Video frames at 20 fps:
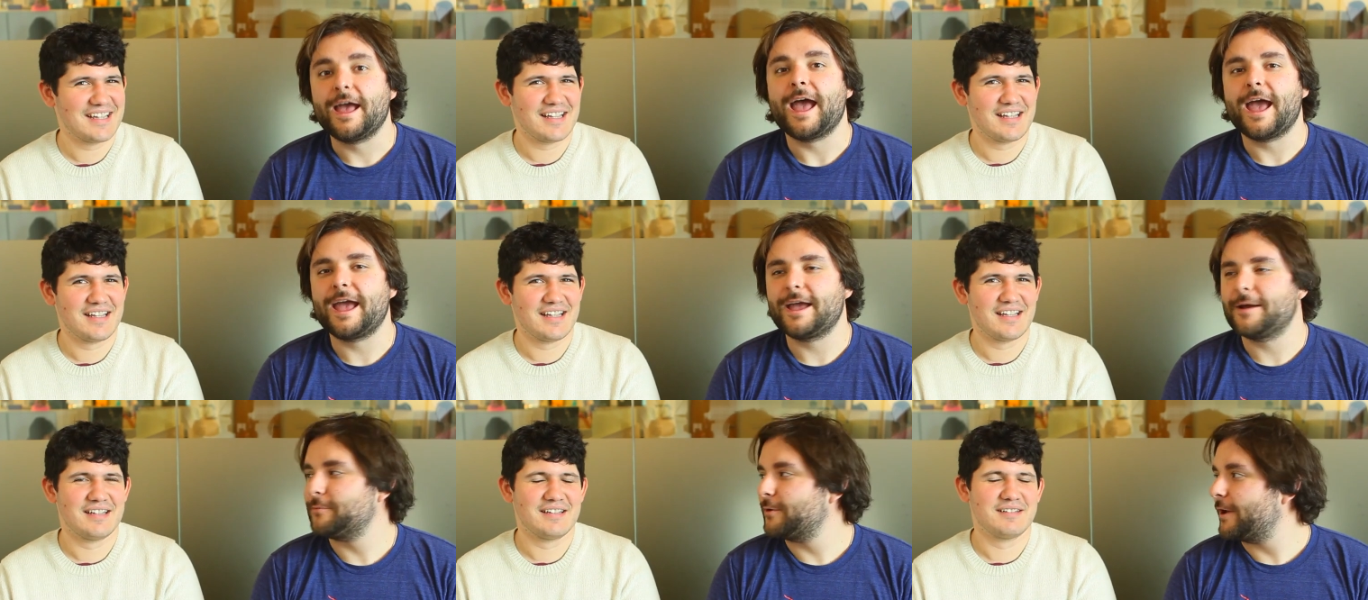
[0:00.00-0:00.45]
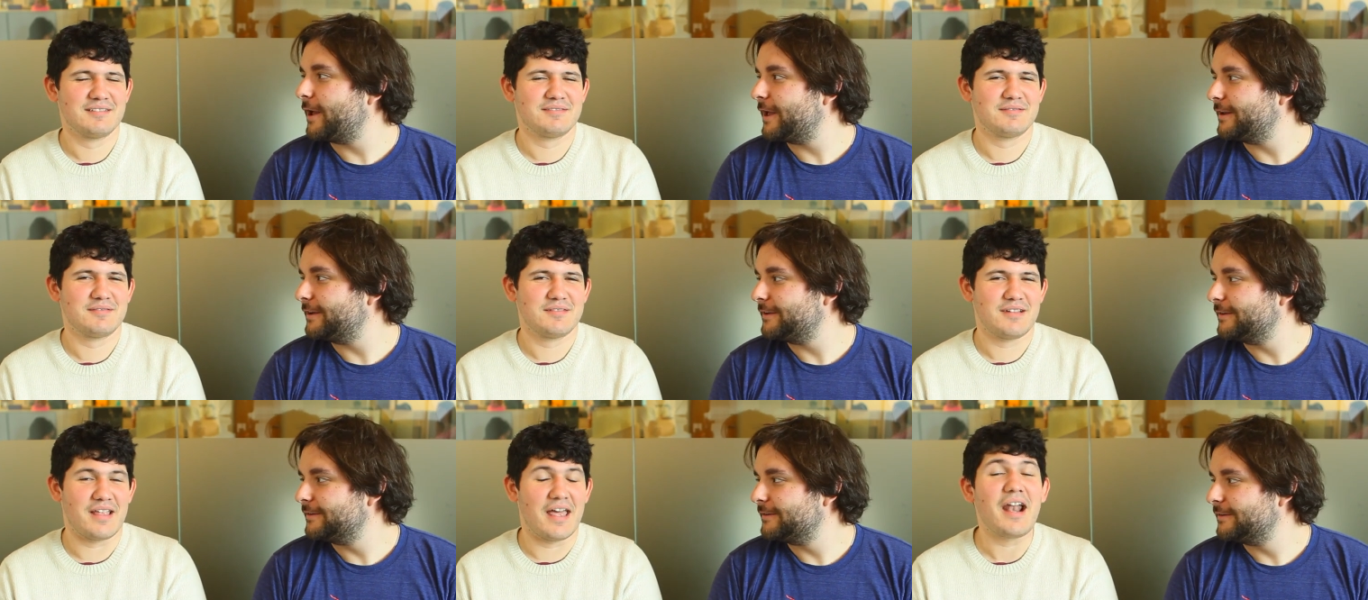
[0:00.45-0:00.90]
Speaker 1: Hey, I'm
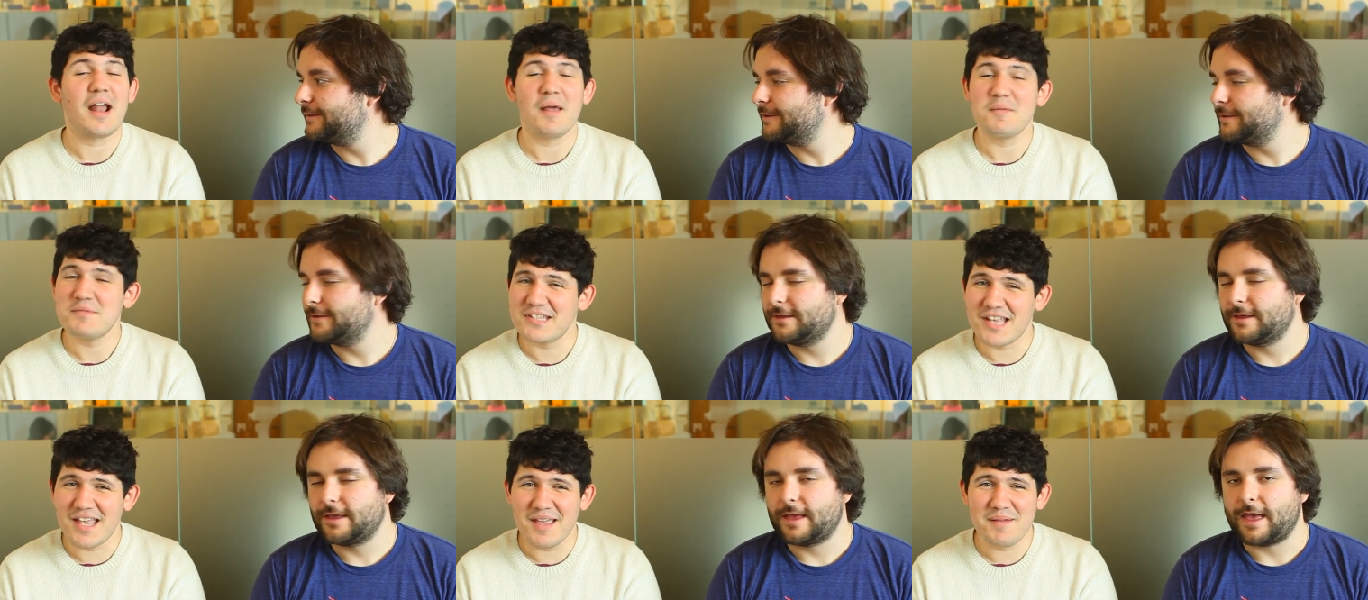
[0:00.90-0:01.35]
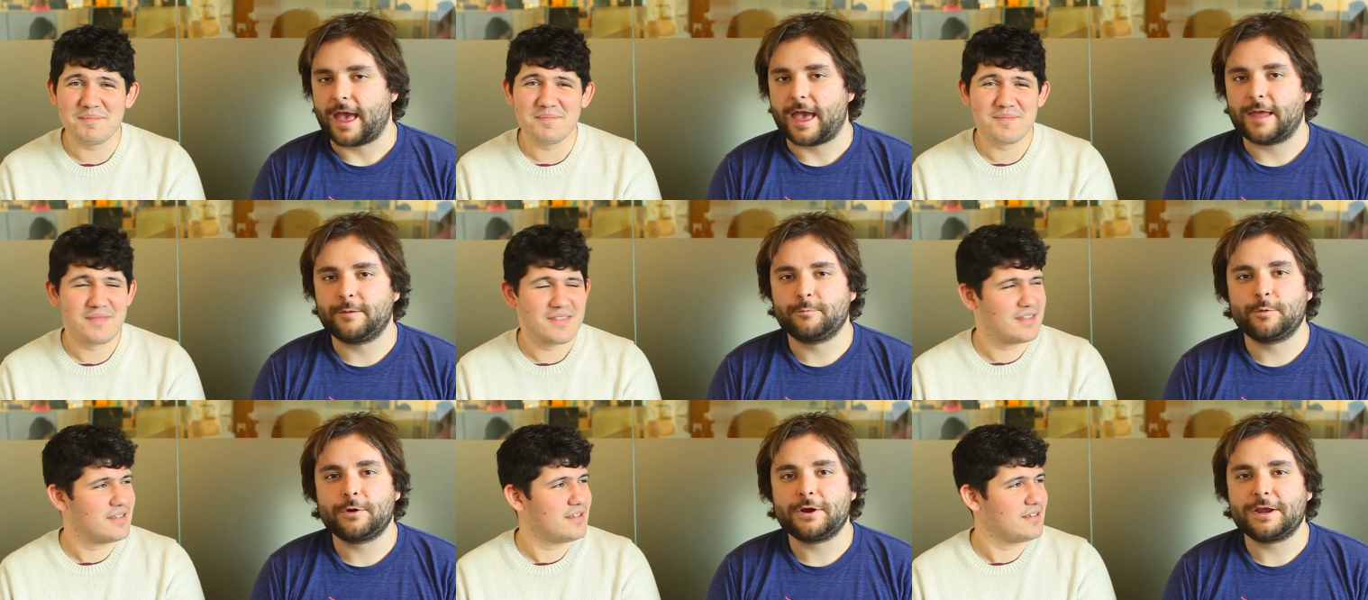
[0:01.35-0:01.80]
Ryan. And I'm Sam.
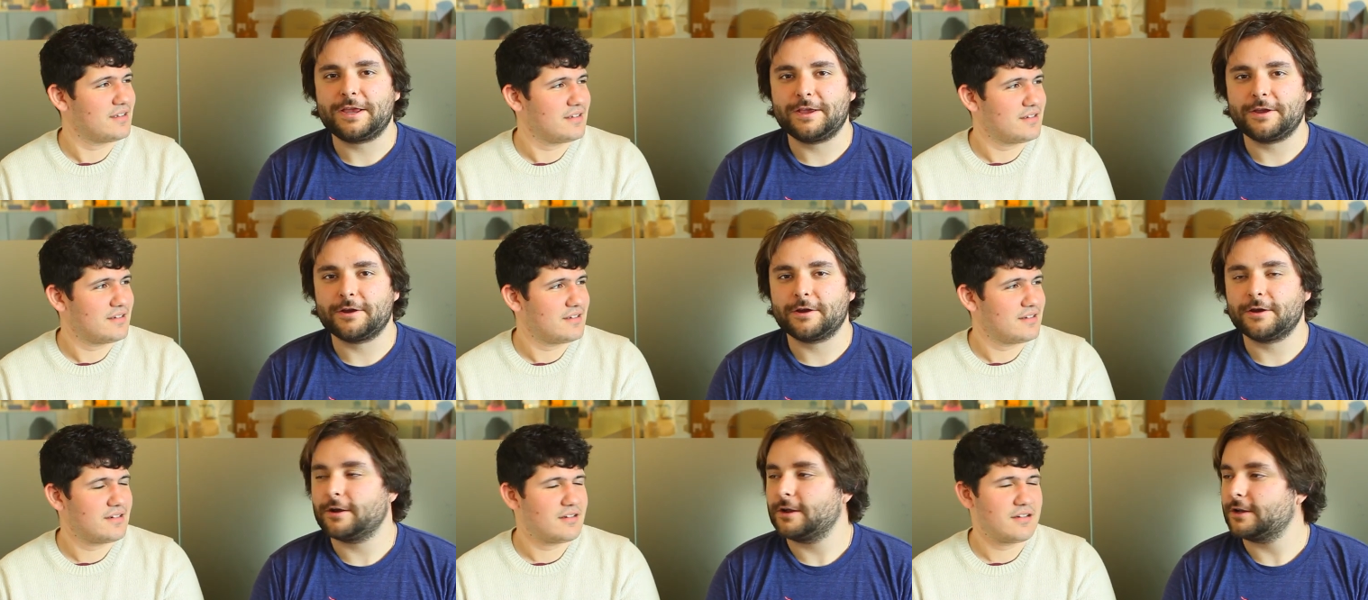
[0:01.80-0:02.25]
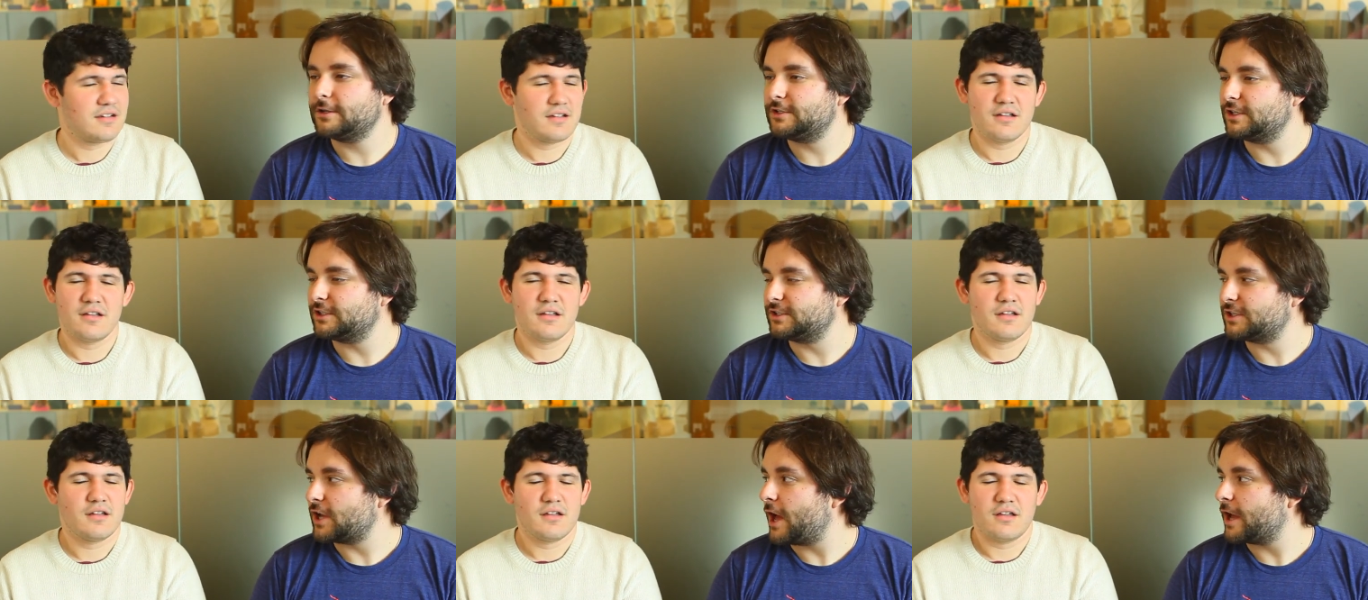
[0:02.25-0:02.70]
And we're here
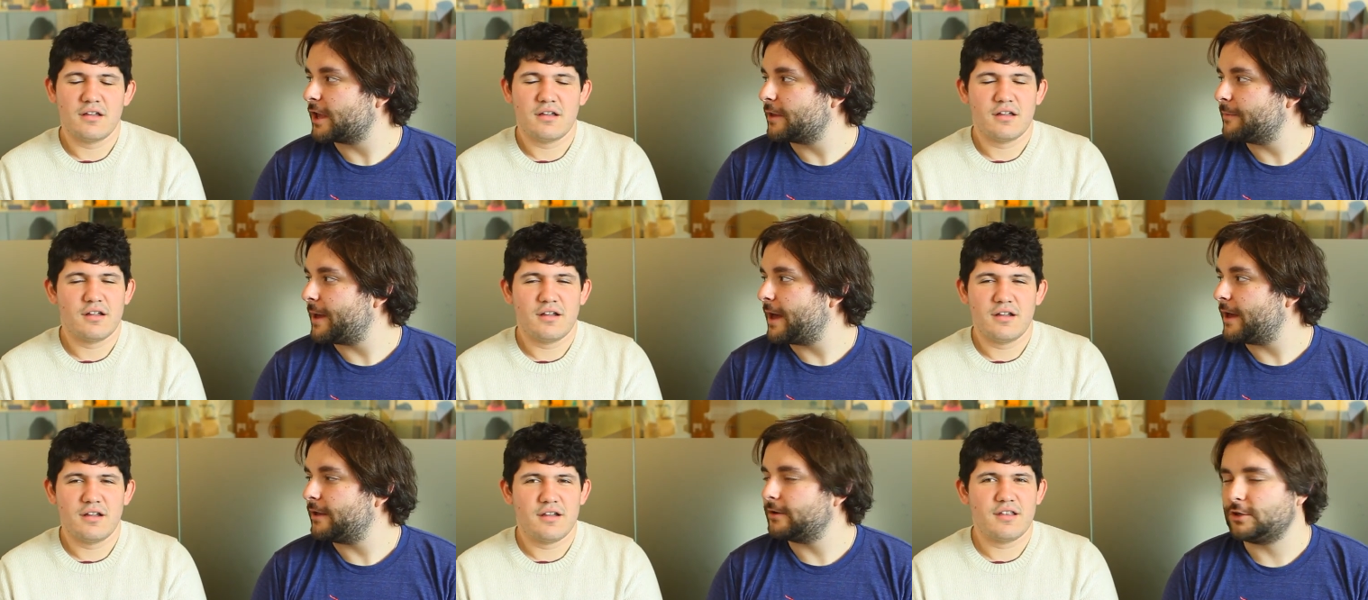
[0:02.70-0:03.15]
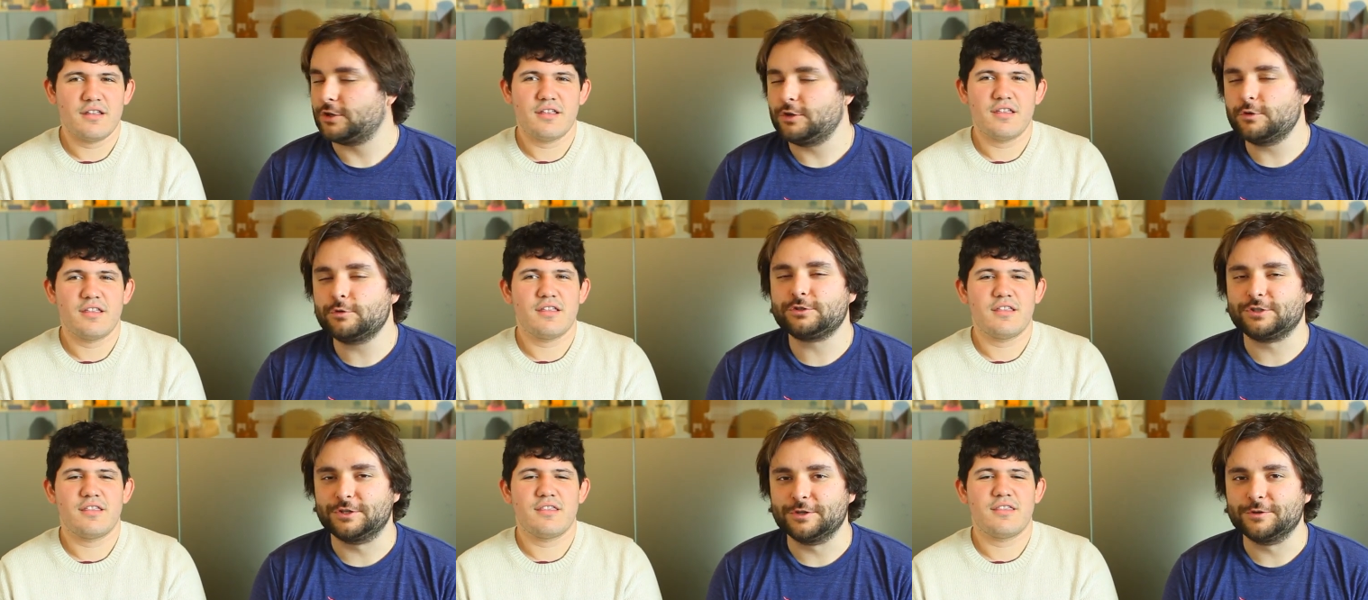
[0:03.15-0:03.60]
to talk about
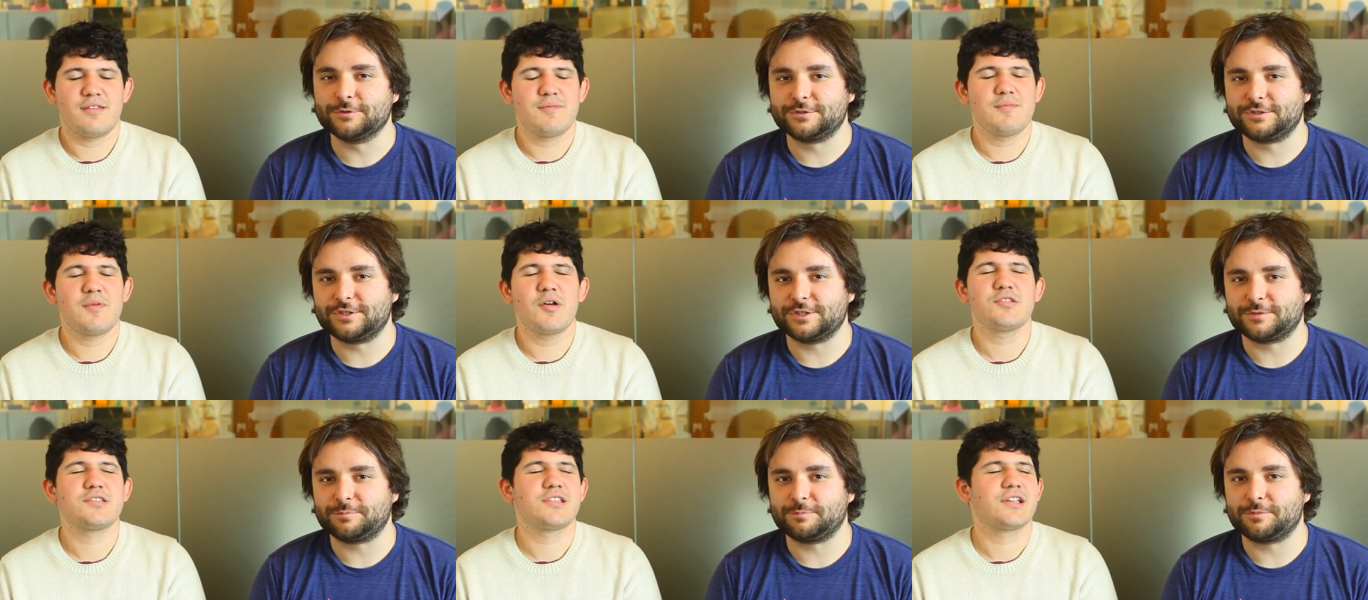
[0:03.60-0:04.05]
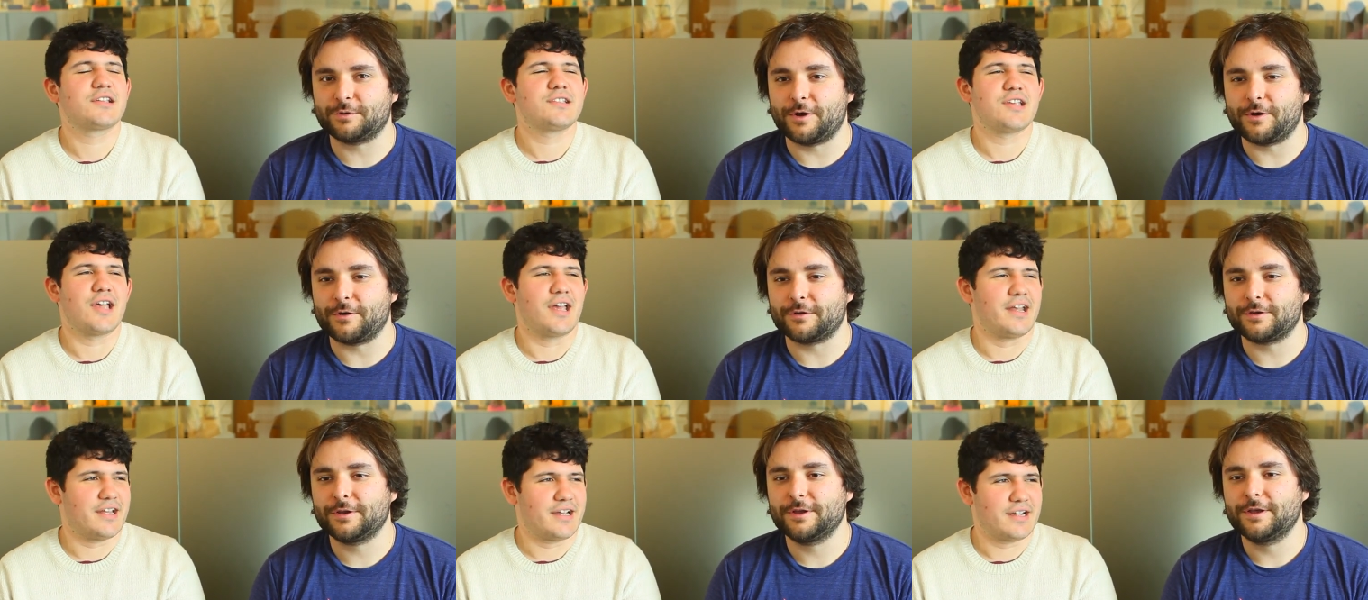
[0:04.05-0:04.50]
huge news just
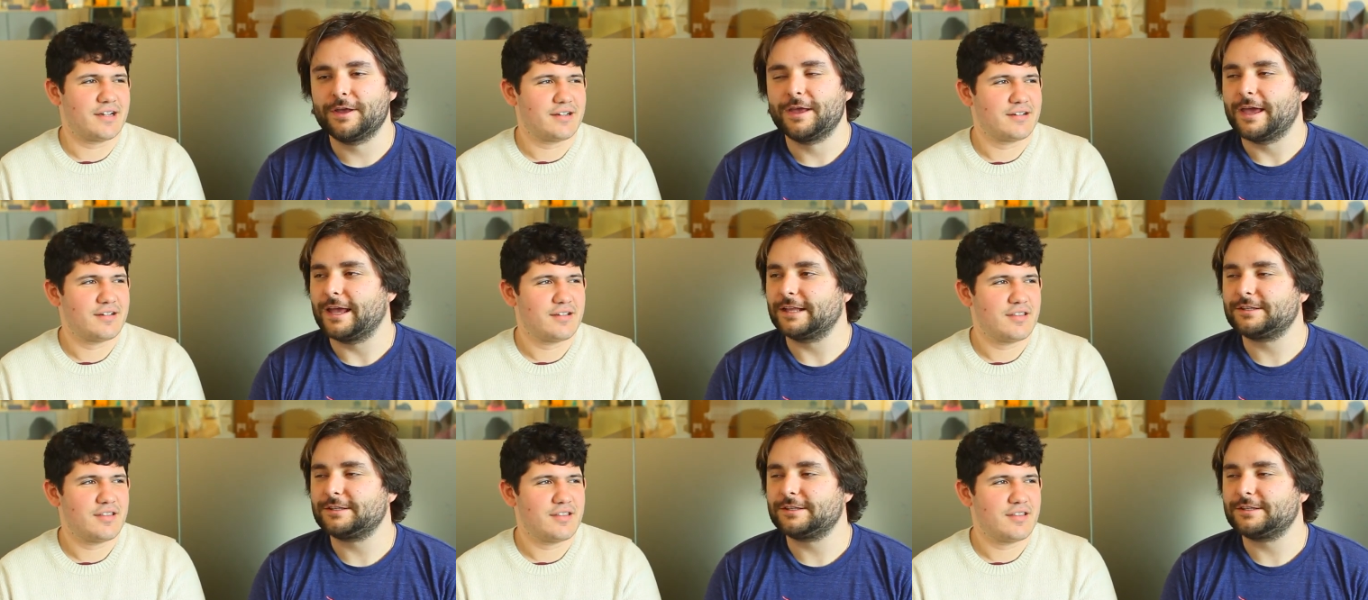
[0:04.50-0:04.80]
broke. Exciting.